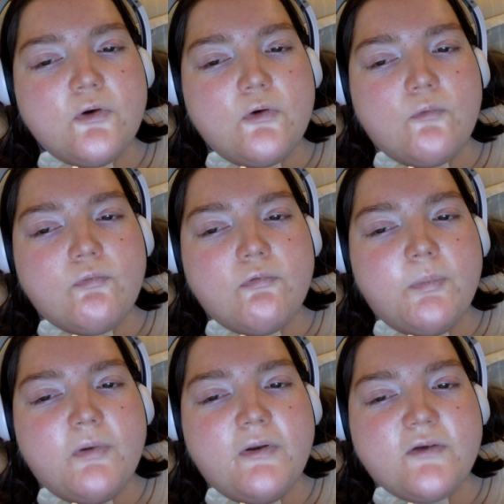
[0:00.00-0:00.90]
of
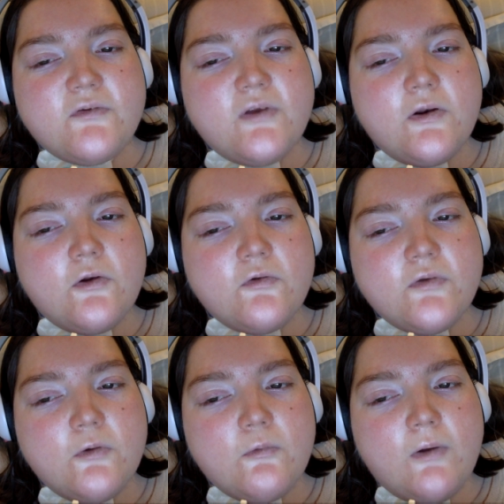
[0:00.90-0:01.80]
replacing
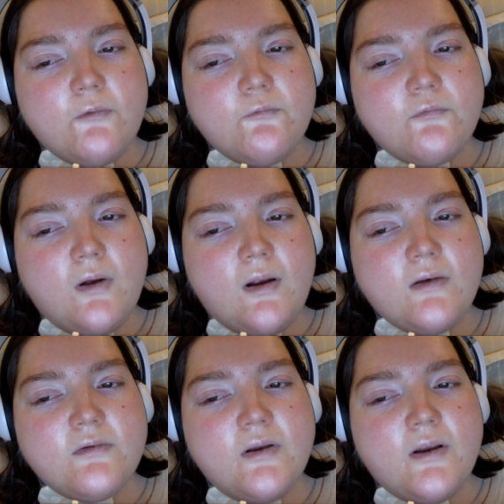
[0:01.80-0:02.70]
until I
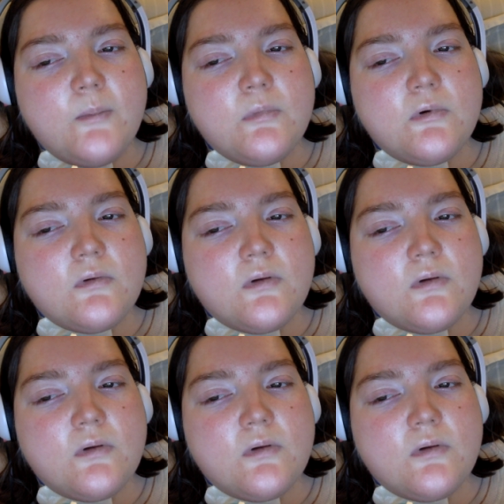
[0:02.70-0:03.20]
find them,